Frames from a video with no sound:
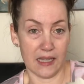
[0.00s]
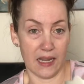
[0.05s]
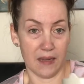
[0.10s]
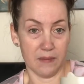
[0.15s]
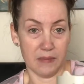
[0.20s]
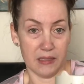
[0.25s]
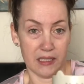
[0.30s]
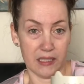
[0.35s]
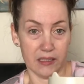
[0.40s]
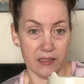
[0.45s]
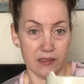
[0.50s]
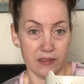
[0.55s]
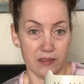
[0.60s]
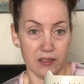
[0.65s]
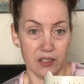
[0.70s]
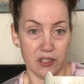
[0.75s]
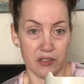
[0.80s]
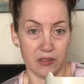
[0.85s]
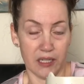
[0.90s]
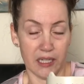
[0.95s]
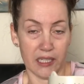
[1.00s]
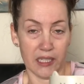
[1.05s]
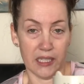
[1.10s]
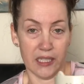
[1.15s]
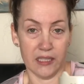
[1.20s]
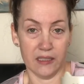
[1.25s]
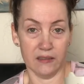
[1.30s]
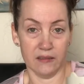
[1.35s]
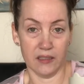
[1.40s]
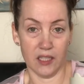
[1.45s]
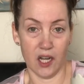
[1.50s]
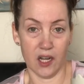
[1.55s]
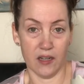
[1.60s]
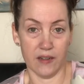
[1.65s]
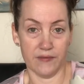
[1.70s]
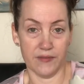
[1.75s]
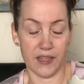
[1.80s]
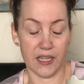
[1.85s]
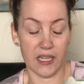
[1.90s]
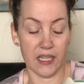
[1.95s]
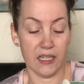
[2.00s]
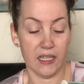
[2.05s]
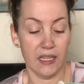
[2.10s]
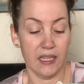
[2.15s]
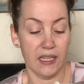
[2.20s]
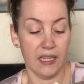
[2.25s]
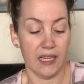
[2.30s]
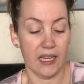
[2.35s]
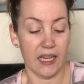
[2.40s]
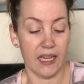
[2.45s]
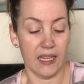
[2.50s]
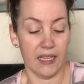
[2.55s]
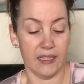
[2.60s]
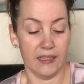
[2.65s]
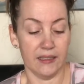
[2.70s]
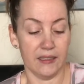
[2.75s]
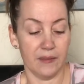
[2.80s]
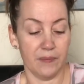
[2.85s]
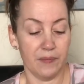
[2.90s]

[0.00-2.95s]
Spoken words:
I'm still drinking coffee, and